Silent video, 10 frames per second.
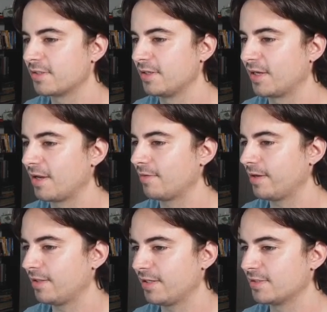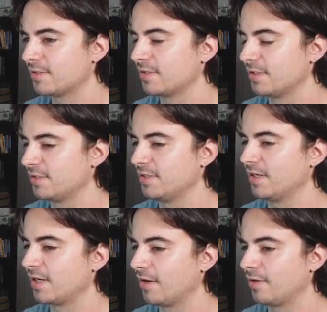The account alias is the
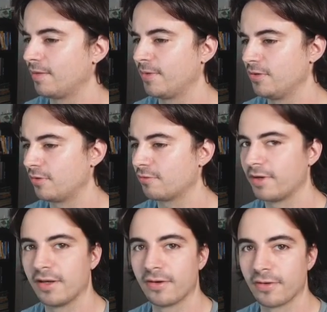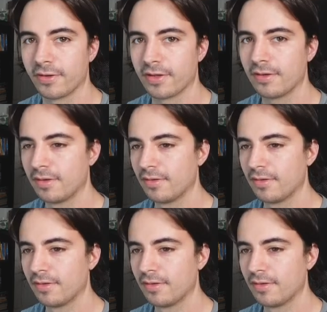account name that you created earlier.